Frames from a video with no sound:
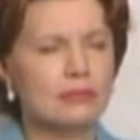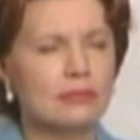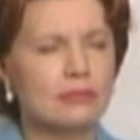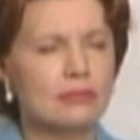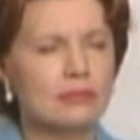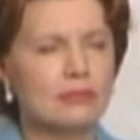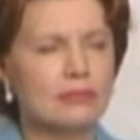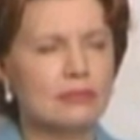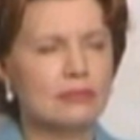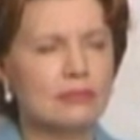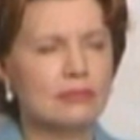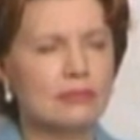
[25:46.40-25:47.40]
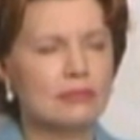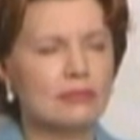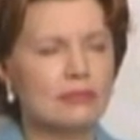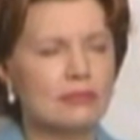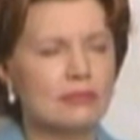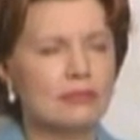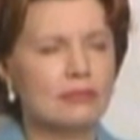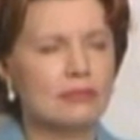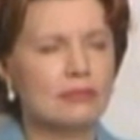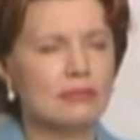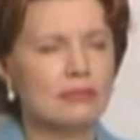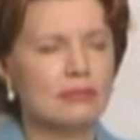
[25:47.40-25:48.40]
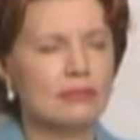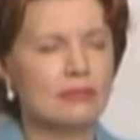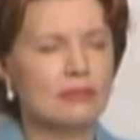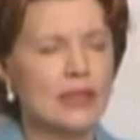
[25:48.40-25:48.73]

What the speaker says: Nobody speaks.